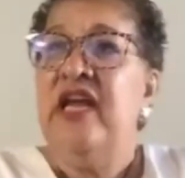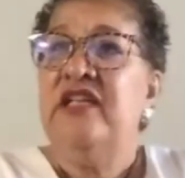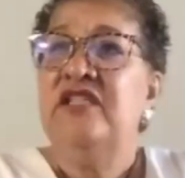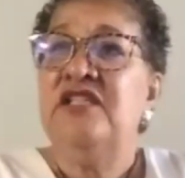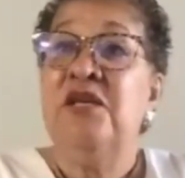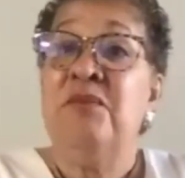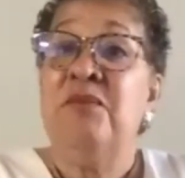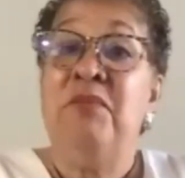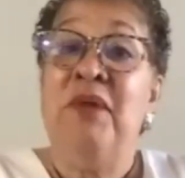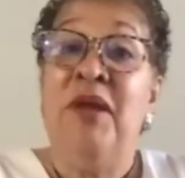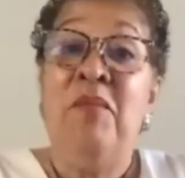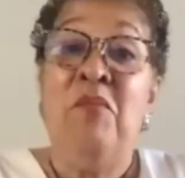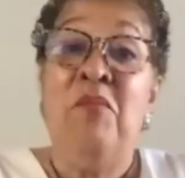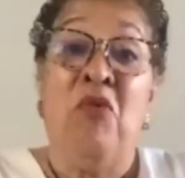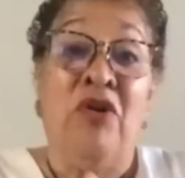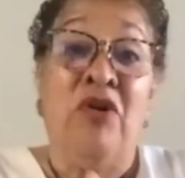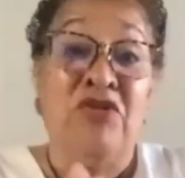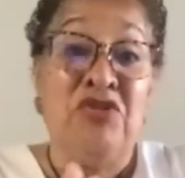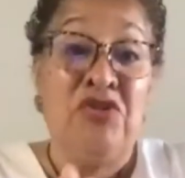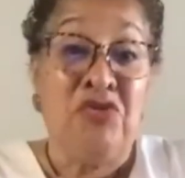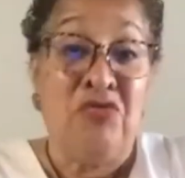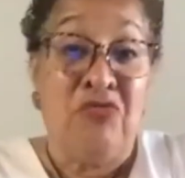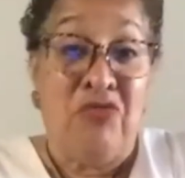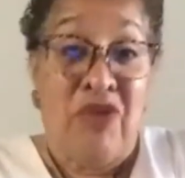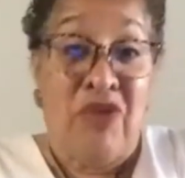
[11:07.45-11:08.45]
to be more
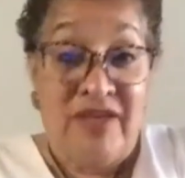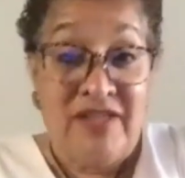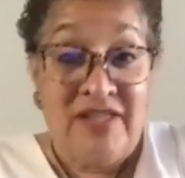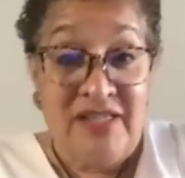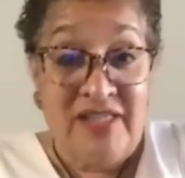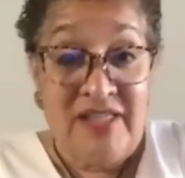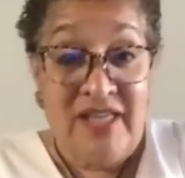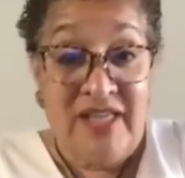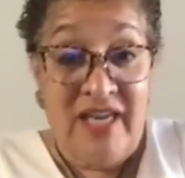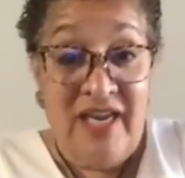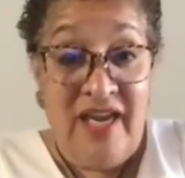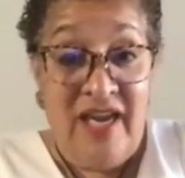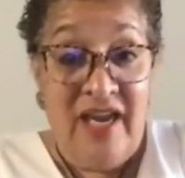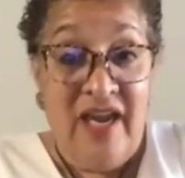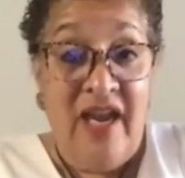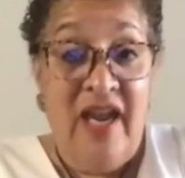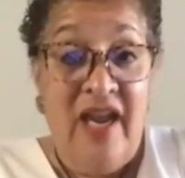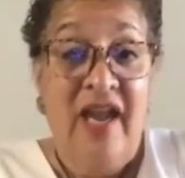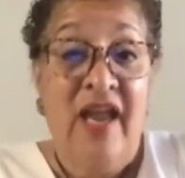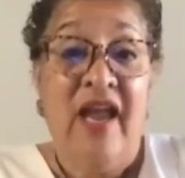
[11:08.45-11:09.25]
trusting,